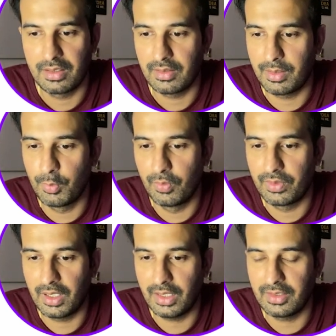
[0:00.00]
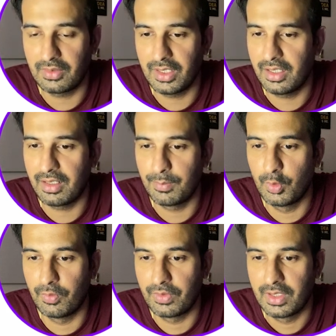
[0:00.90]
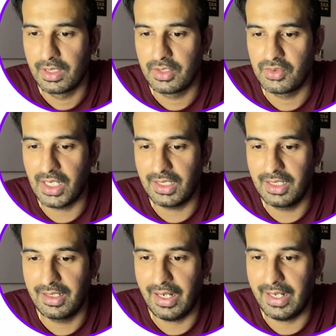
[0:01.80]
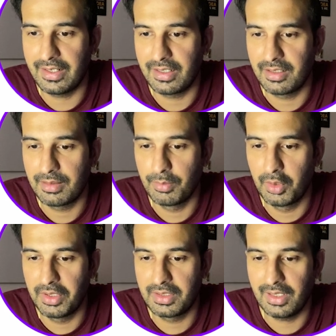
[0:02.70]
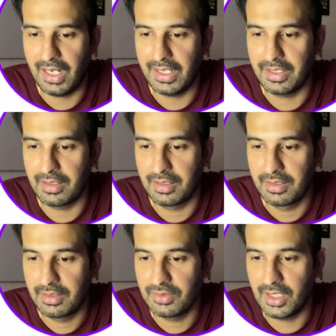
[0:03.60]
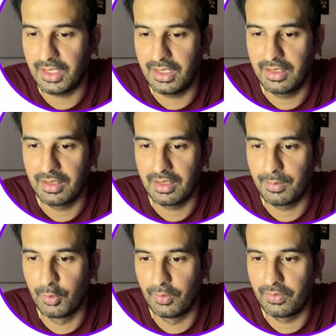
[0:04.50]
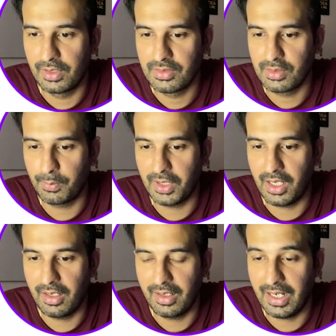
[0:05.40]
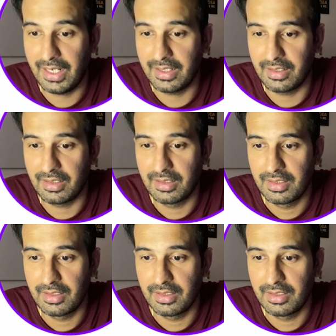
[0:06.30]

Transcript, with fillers: removed. Aditya, removed. Jenny, added. Mohit, added. Jenny removed. Supriya added.